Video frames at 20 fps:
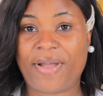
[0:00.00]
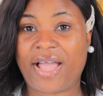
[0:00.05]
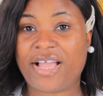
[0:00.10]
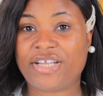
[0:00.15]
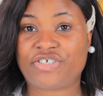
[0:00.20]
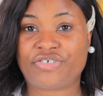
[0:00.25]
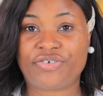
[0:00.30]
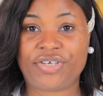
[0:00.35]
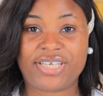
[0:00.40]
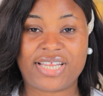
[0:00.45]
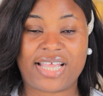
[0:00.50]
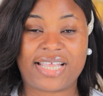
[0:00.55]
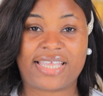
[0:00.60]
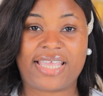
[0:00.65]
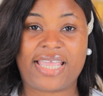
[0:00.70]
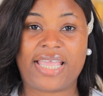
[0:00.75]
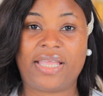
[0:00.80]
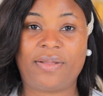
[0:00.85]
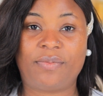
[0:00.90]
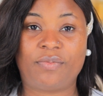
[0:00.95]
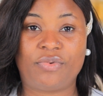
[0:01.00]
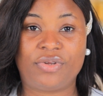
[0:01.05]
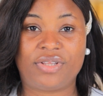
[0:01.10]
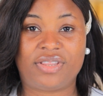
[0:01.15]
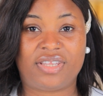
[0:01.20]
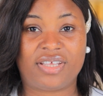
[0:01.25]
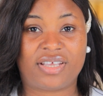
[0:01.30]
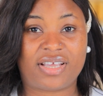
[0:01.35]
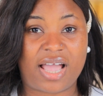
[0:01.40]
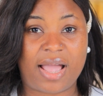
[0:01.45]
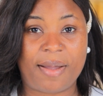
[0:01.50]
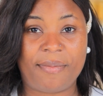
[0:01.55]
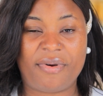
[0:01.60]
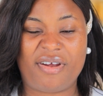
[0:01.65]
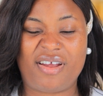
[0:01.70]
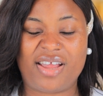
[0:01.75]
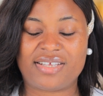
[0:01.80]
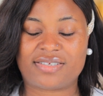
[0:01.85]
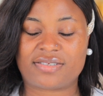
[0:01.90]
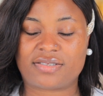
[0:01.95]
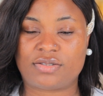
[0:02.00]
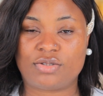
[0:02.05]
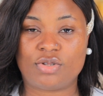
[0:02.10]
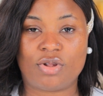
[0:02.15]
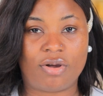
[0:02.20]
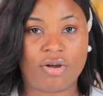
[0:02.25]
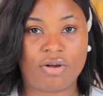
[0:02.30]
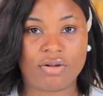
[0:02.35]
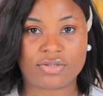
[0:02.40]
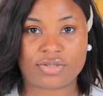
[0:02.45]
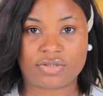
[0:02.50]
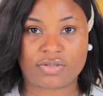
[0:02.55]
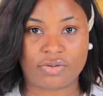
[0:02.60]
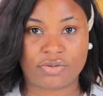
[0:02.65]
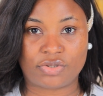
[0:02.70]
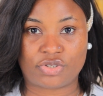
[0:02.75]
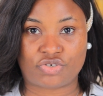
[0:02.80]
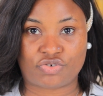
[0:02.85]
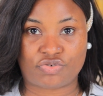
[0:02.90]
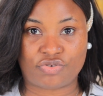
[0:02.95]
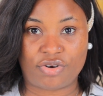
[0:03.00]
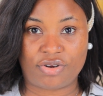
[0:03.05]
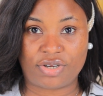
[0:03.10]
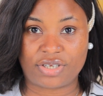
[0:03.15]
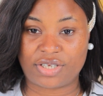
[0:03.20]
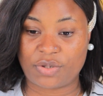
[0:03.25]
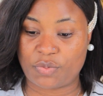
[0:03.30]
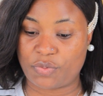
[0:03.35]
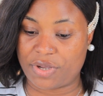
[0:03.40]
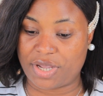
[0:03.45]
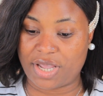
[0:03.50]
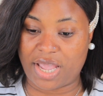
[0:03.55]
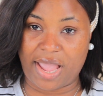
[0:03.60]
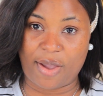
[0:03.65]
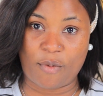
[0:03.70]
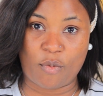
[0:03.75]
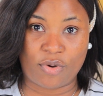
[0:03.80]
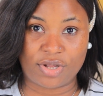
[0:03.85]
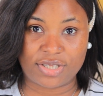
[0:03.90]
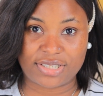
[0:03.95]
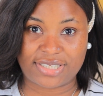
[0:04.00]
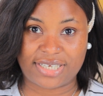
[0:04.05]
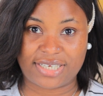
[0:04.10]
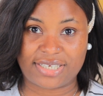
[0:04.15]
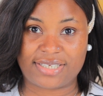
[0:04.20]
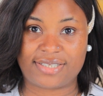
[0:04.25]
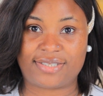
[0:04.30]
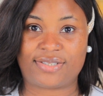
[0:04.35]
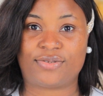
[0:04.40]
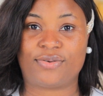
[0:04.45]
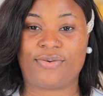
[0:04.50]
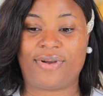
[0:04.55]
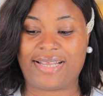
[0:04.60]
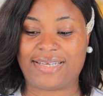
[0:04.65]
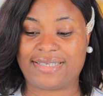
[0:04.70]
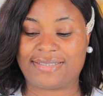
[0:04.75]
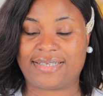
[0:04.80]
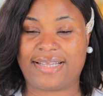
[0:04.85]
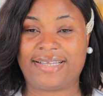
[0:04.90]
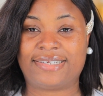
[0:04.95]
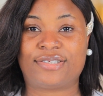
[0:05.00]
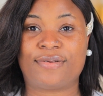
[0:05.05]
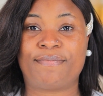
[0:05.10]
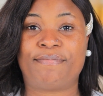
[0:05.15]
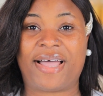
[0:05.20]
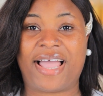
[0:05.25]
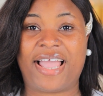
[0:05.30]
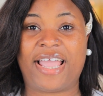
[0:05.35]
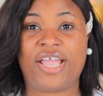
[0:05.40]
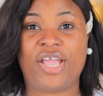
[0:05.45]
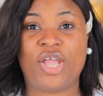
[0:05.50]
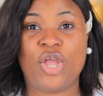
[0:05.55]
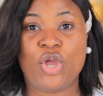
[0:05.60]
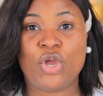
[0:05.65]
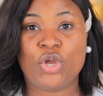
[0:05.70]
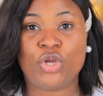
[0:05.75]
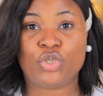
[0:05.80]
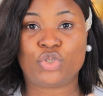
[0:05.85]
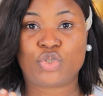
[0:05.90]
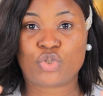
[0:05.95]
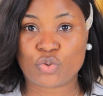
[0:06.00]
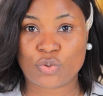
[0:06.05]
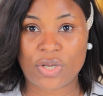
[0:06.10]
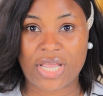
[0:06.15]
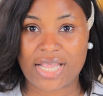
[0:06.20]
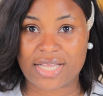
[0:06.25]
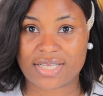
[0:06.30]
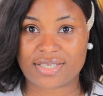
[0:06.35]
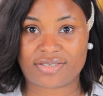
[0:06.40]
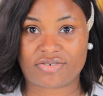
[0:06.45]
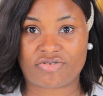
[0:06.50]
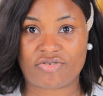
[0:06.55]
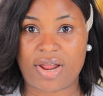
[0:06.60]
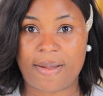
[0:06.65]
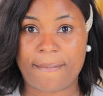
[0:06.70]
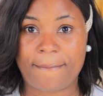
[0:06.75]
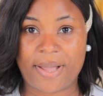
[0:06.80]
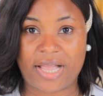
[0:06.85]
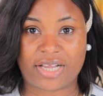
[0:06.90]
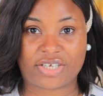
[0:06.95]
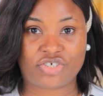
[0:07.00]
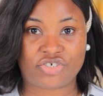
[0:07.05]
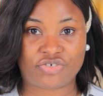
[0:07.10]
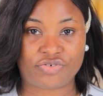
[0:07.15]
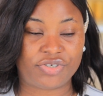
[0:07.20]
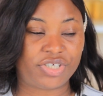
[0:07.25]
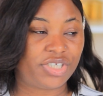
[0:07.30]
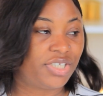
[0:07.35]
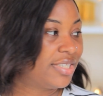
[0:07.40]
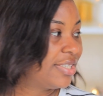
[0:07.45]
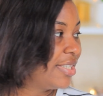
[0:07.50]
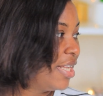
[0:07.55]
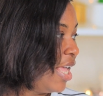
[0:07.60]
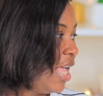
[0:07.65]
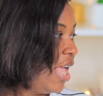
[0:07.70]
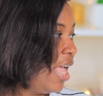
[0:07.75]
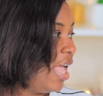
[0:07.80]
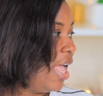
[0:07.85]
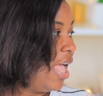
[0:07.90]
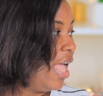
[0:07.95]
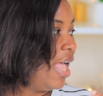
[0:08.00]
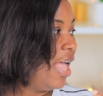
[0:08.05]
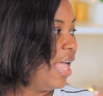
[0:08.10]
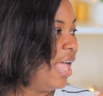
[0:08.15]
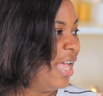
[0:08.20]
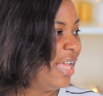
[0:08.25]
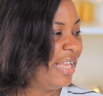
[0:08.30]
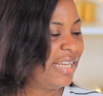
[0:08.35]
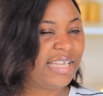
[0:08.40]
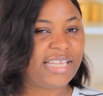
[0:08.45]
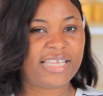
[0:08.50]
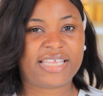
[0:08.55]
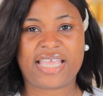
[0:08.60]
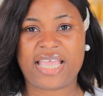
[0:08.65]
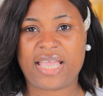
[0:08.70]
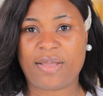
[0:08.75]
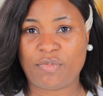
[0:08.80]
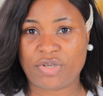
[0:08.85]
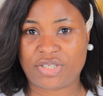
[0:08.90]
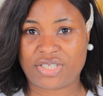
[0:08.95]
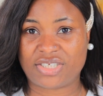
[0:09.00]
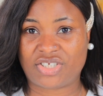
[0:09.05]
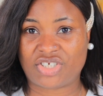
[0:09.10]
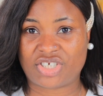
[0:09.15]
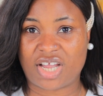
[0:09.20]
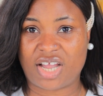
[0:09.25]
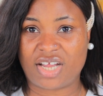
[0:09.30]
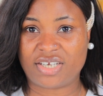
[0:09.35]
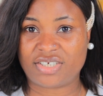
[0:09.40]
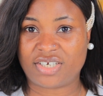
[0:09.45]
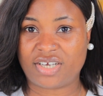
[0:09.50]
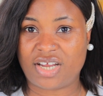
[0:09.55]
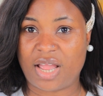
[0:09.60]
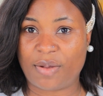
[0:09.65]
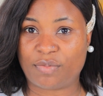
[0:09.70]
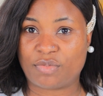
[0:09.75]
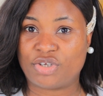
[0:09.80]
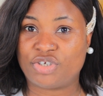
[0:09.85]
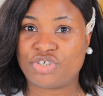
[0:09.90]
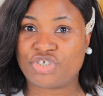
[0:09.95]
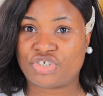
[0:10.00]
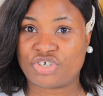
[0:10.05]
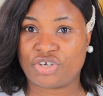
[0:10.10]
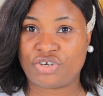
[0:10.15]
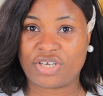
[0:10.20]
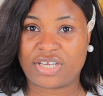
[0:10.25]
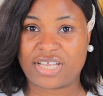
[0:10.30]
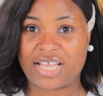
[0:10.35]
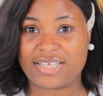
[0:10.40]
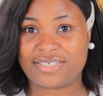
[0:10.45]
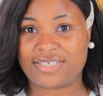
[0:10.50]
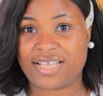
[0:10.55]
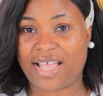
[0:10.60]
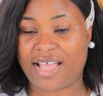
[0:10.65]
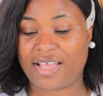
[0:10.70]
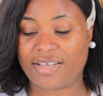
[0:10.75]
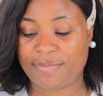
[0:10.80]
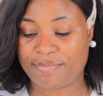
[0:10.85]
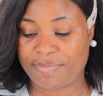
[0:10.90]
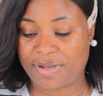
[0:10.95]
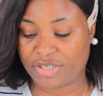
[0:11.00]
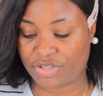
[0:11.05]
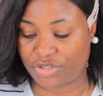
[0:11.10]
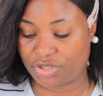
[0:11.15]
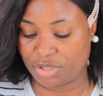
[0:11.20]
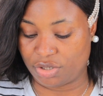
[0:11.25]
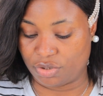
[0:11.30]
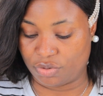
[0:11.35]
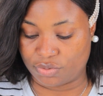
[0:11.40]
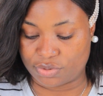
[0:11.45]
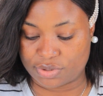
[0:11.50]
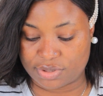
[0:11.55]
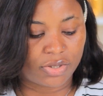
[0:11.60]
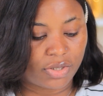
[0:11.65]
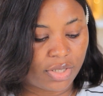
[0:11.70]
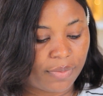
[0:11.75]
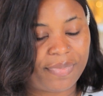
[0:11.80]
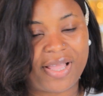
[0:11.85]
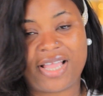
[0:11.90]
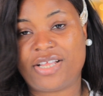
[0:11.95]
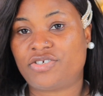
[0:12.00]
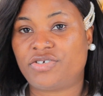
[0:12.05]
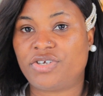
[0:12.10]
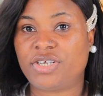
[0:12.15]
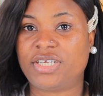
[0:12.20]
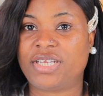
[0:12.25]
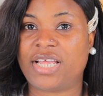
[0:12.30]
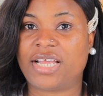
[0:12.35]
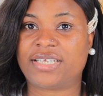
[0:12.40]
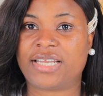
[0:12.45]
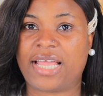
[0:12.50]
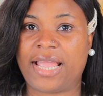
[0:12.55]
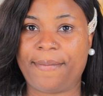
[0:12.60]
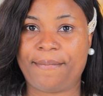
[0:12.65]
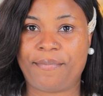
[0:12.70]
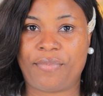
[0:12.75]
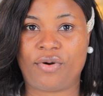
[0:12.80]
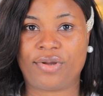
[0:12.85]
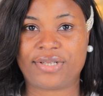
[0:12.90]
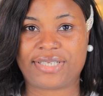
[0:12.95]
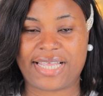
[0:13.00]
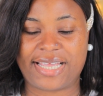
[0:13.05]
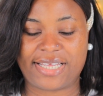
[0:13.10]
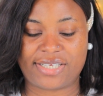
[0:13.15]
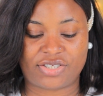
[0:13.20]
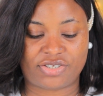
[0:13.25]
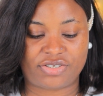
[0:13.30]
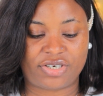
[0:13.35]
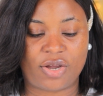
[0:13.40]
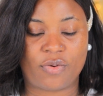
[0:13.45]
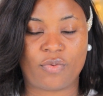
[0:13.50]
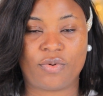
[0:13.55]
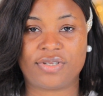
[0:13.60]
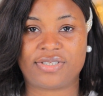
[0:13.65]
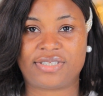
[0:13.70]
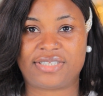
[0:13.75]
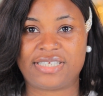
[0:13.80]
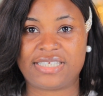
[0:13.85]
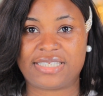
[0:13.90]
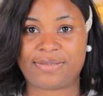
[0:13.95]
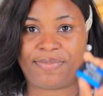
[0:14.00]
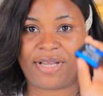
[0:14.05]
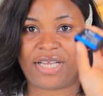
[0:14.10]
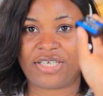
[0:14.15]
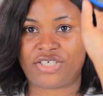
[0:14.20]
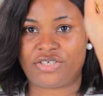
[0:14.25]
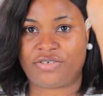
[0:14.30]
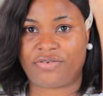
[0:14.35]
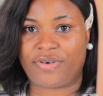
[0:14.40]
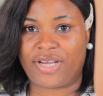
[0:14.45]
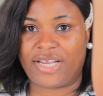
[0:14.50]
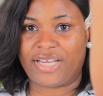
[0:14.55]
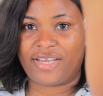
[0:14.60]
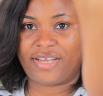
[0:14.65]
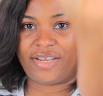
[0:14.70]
battery that came with the camera is not so strong the way I wanted it, so I decided to buy 2 extra batteries, and it came with a charger. I'm going to show you guys how the battery looks. So the battery that I bought extra was this battery right